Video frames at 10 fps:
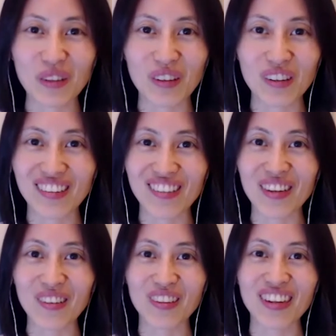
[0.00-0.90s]
all
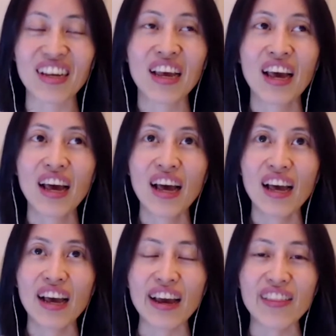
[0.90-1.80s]
exhausting
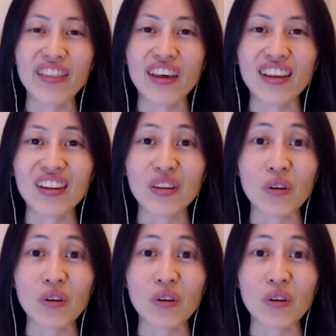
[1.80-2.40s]
and then you'll,